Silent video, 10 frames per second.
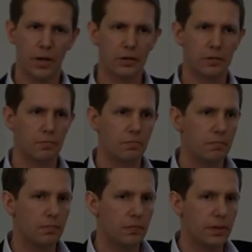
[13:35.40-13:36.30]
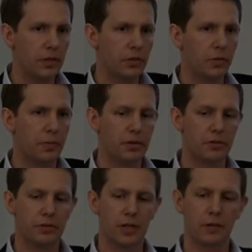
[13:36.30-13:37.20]
One interview
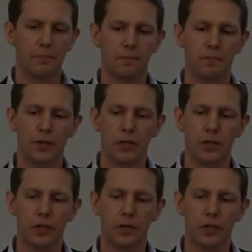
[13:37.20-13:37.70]
person said,